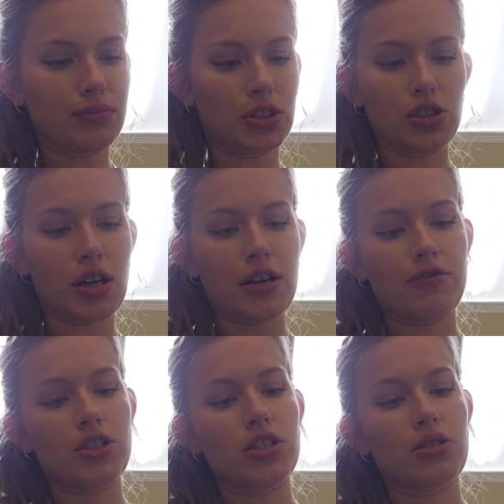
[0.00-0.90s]
There's not
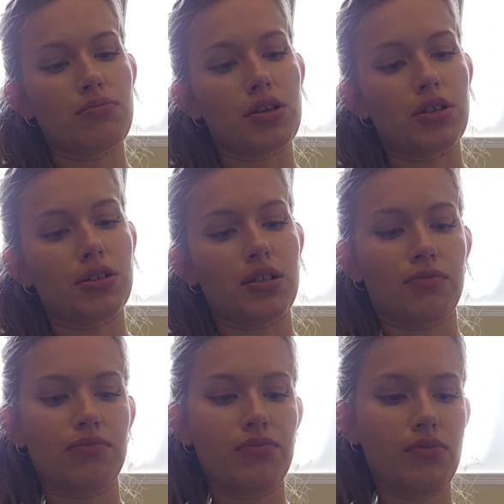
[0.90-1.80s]
enough cheese and butter in
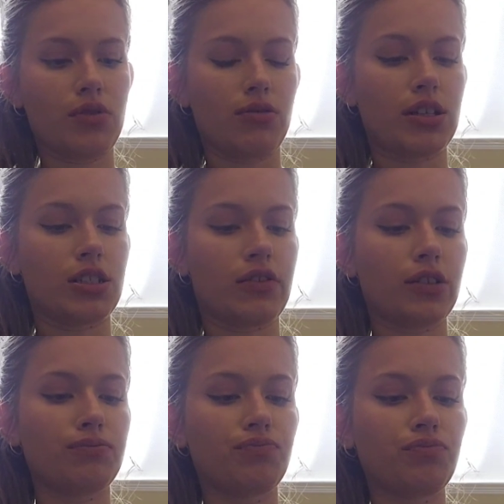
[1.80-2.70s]
the rest of it.